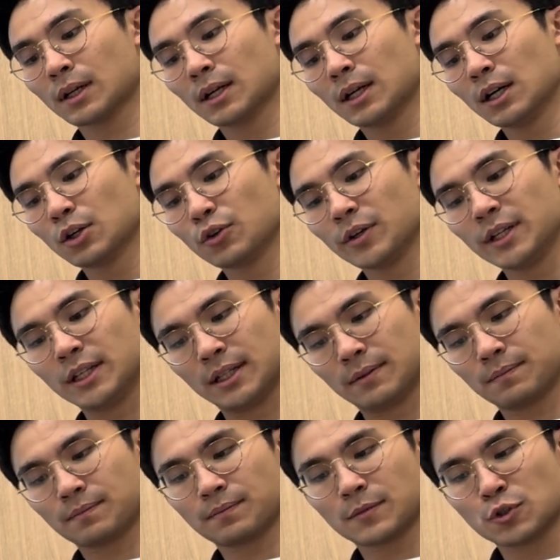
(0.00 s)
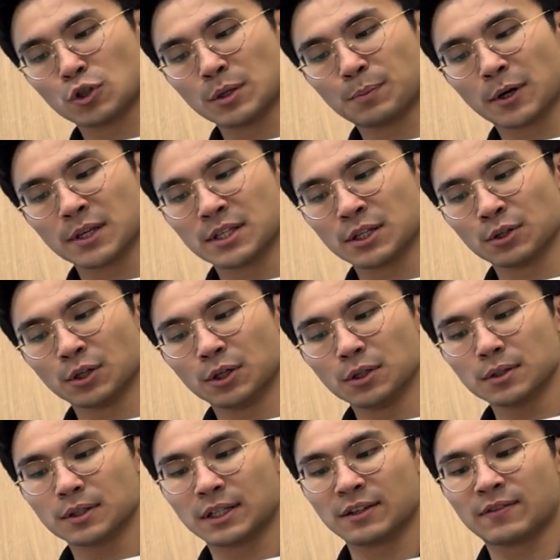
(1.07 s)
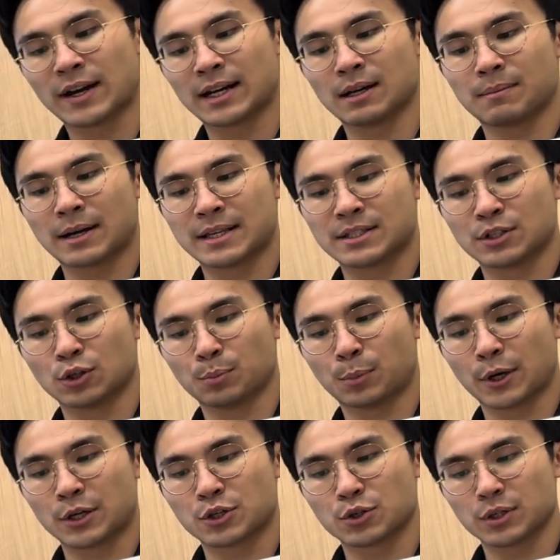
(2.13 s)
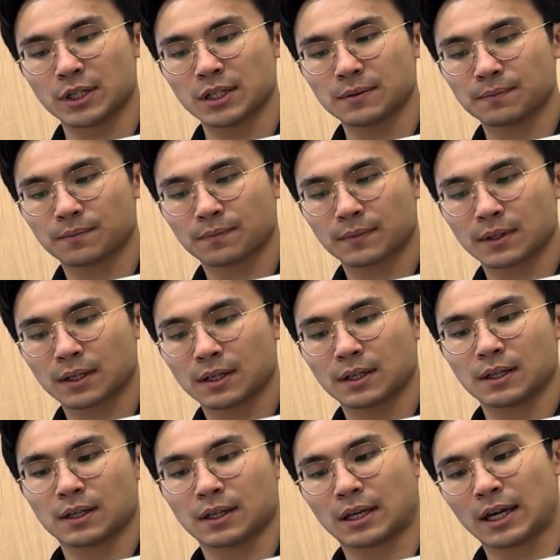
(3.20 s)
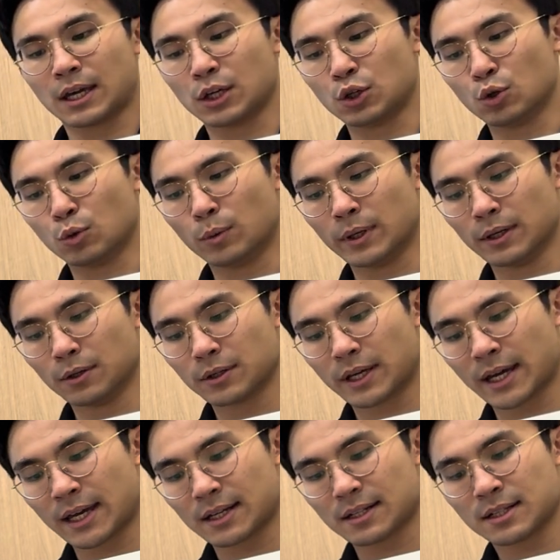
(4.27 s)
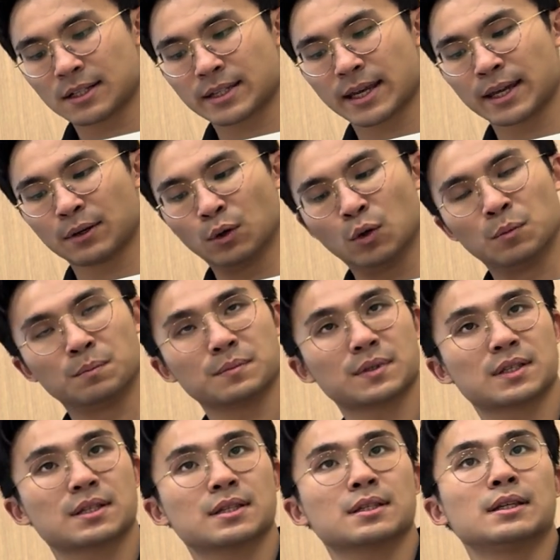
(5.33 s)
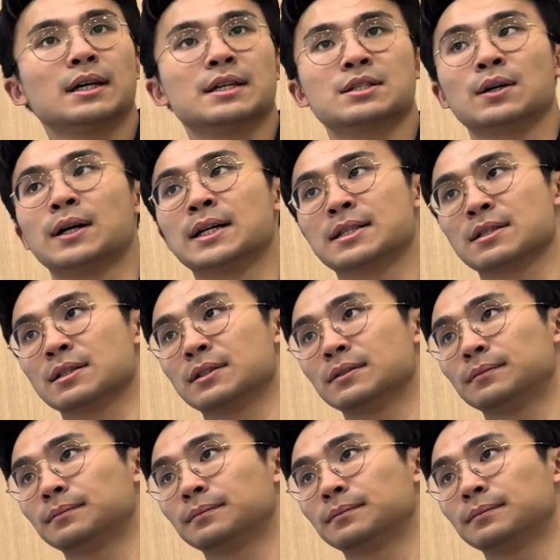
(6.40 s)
Agree. 3.0 divided by 0.3. Okay, you will get 10 ohms. That's your answer.